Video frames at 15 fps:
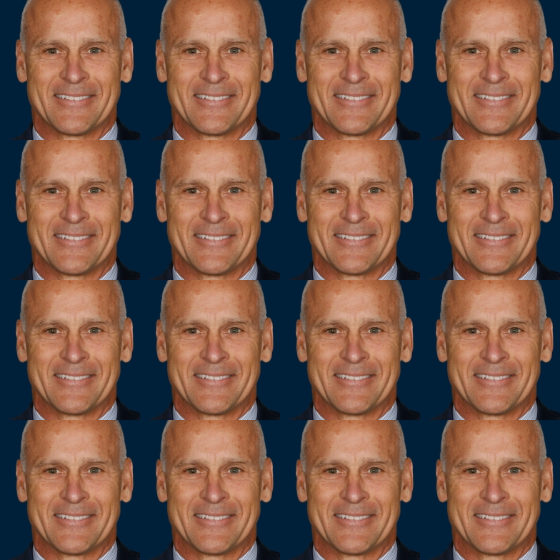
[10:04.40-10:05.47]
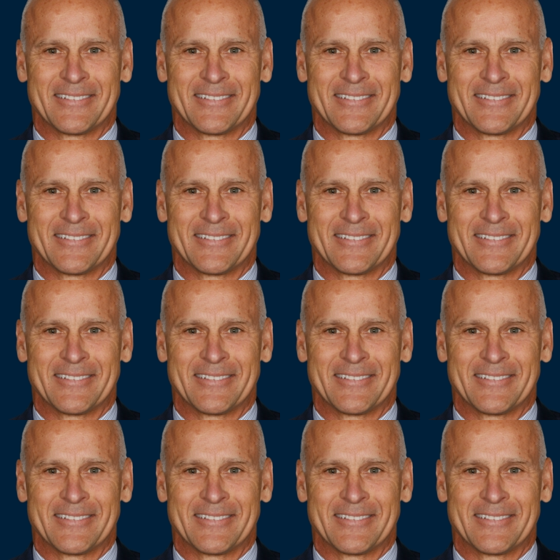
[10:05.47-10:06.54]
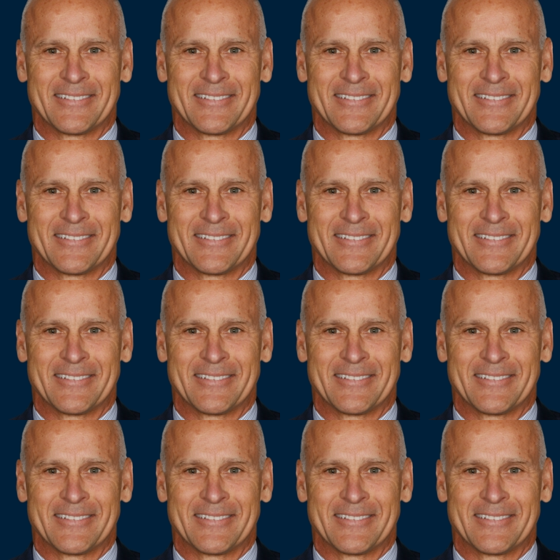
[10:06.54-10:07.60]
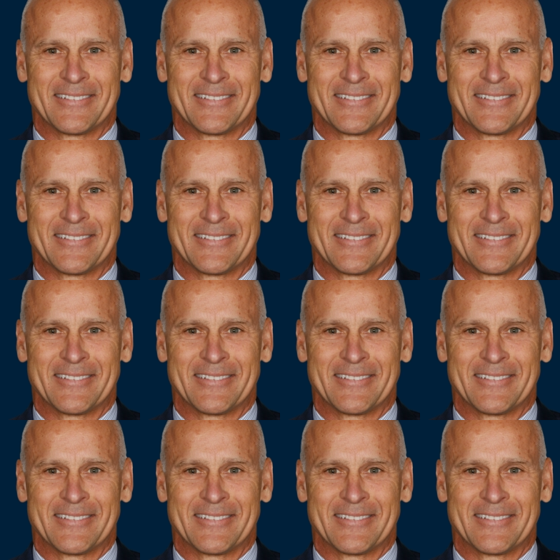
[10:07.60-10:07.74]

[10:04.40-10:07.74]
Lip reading: The face doesn't move, so there is nothing to read.